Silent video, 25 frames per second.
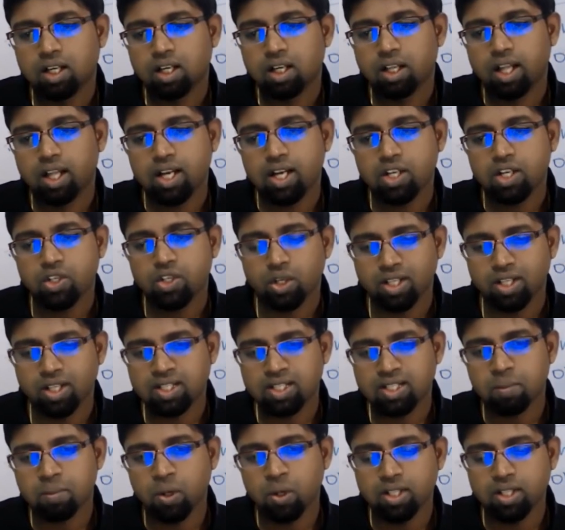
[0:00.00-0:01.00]
Right? So that's
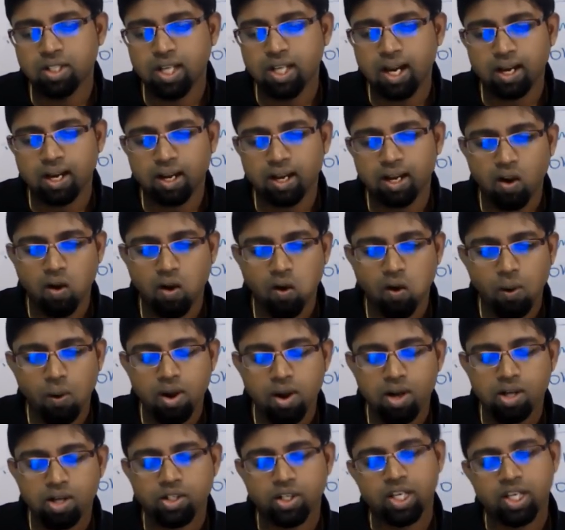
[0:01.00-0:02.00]
about that.
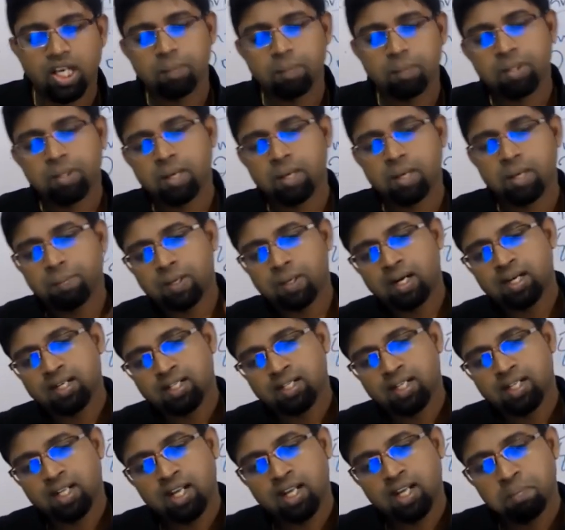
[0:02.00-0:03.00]
So Erpm part
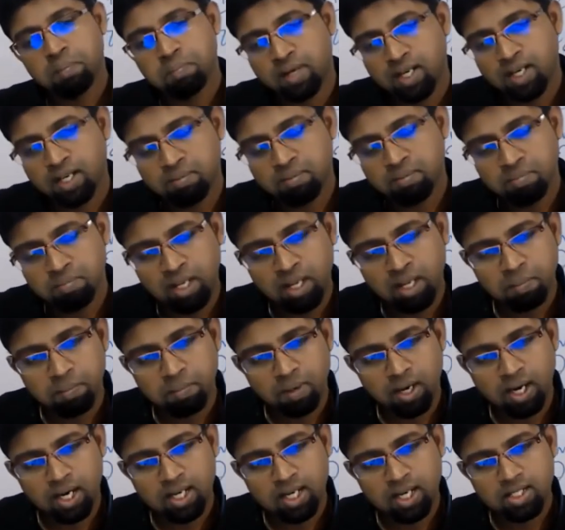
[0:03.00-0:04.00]
A, part B,
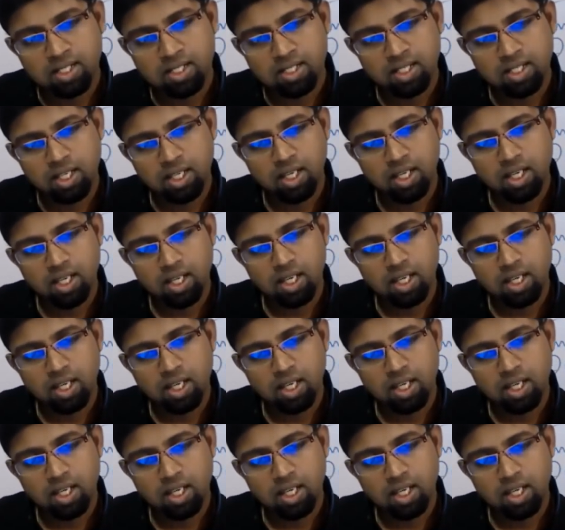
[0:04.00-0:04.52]
part C.